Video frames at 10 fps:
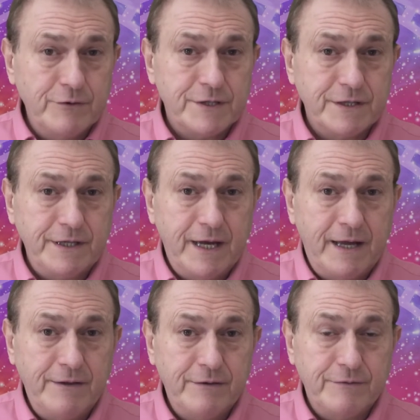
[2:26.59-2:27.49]
to the
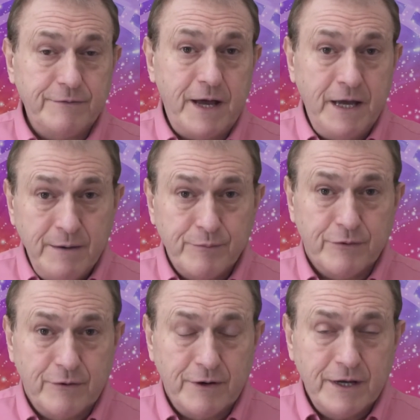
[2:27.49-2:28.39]
end of
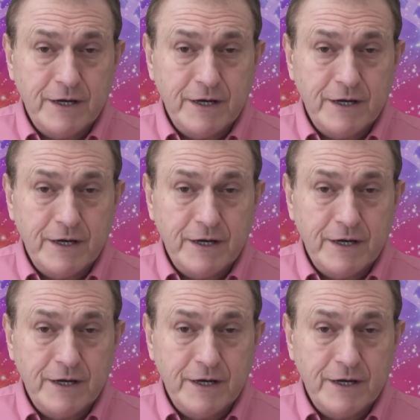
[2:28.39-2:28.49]
April,